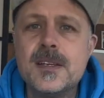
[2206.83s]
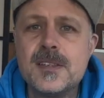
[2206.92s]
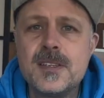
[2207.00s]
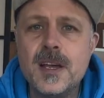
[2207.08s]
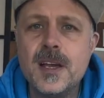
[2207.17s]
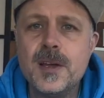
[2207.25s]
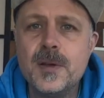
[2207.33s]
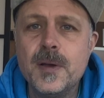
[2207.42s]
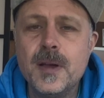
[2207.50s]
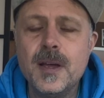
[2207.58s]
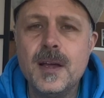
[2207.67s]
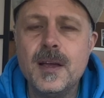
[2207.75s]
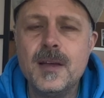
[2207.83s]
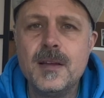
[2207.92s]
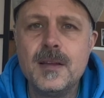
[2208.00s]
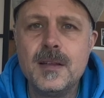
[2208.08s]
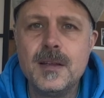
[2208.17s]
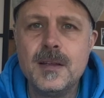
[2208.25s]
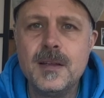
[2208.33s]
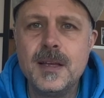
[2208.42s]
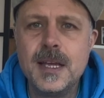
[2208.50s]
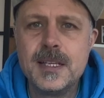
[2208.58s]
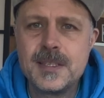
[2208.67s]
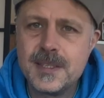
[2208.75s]
So
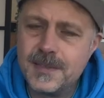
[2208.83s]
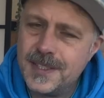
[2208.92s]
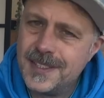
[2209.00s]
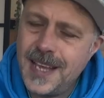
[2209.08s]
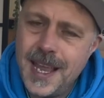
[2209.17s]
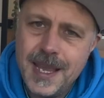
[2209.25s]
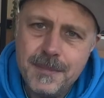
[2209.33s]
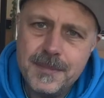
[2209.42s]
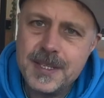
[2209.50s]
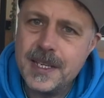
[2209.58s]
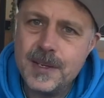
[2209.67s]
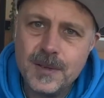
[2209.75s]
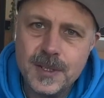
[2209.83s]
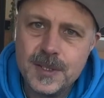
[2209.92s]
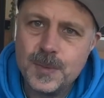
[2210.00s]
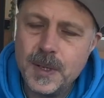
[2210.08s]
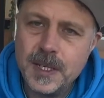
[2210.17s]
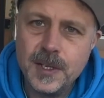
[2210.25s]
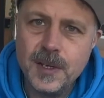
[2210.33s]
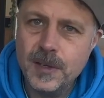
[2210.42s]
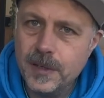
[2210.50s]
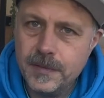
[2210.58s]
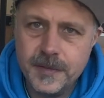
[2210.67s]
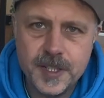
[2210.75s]
it's same deal as when you're
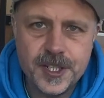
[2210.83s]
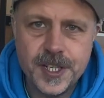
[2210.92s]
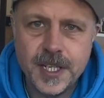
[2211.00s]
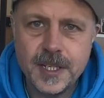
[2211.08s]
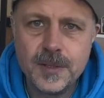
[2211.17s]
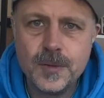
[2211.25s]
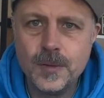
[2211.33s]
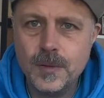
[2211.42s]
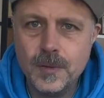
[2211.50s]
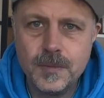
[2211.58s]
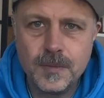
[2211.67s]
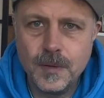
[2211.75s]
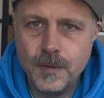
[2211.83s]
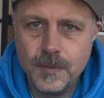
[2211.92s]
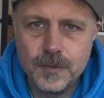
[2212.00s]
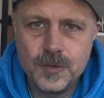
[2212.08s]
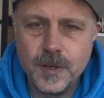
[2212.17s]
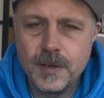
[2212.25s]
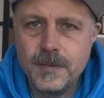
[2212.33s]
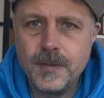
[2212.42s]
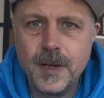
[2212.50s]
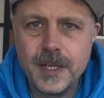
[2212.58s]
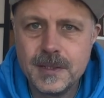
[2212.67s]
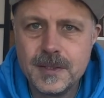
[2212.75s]
lure fishing or trying to
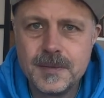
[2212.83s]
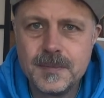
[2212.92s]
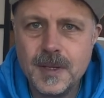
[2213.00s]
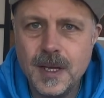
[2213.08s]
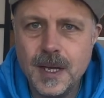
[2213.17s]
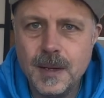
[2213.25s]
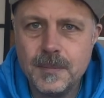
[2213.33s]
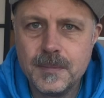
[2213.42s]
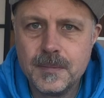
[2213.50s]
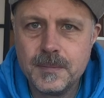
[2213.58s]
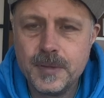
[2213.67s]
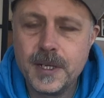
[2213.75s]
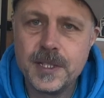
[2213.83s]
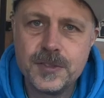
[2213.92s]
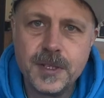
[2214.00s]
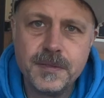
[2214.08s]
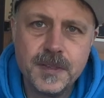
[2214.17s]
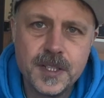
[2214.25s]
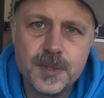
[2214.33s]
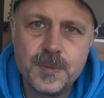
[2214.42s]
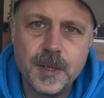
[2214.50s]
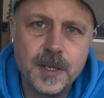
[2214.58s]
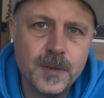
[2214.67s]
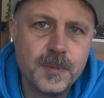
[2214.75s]
find predatory fish
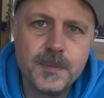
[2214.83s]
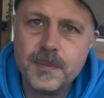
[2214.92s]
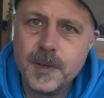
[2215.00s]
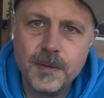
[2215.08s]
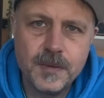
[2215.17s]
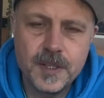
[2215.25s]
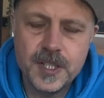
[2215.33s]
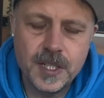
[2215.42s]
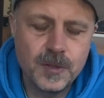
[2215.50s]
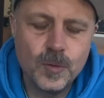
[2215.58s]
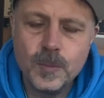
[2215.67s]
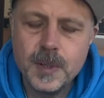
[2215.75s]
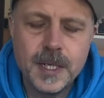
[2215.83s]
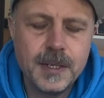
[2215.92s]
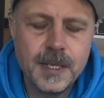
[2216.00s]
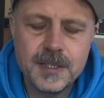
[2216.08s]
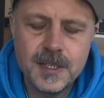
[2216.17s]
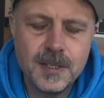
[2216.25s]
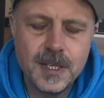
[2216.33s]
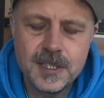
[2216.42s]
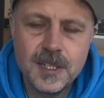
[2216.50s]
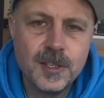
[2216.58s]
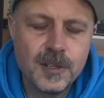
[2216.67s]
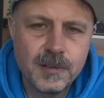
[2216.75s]
when you're fishing normally as
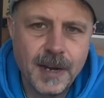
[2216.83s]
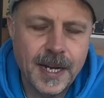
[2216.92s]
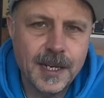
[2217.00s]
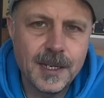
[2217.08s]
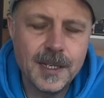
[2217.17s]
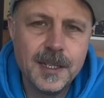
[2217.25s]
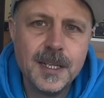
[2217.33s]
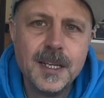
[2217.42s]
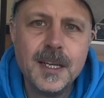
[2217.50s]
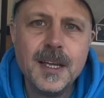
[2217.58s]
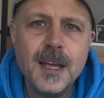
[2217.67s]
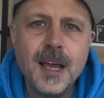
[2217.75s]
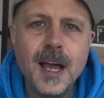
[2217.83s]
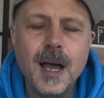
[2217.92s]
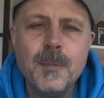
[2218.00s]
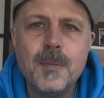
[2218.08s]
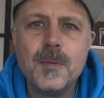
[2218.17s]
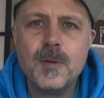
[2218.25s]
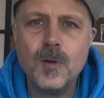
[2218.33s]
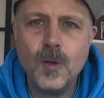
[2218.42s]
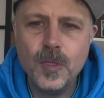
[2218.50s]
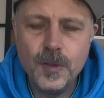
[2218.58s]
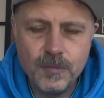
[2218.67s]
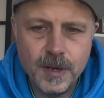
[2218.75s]
a lure angler.
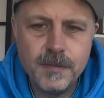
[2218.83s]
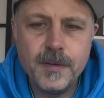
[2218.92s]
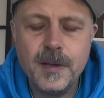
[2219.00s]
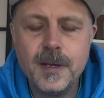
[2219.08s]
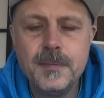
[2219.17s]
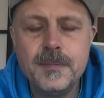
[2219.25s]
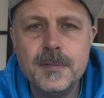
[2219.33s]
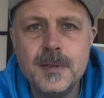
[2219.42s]
On the river,